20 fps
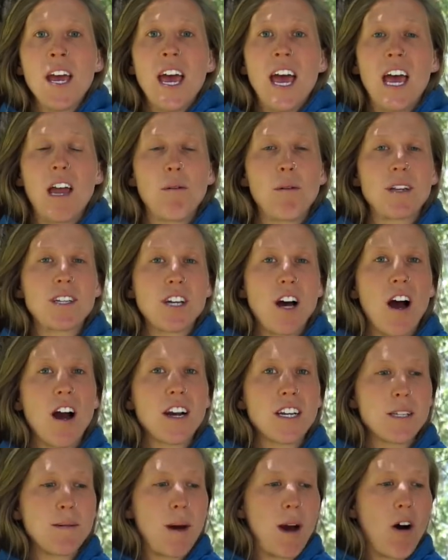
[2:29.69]
and we
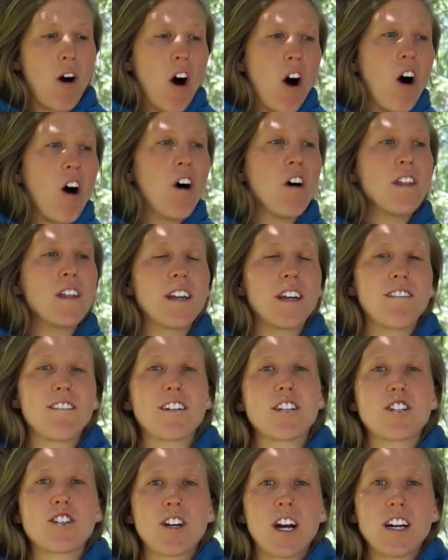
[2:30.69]
talked about all the
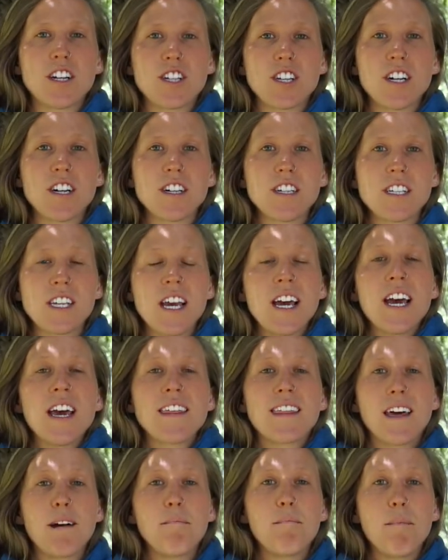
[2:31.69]
different structures
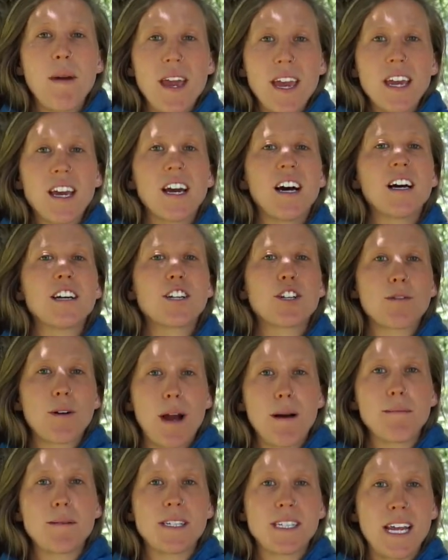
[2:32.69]
that make a
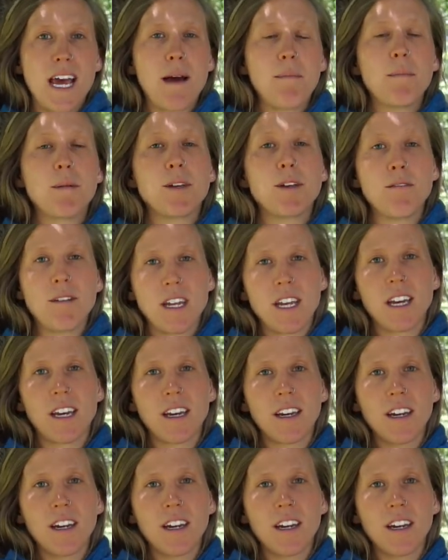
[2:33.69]
shrub steppe unique.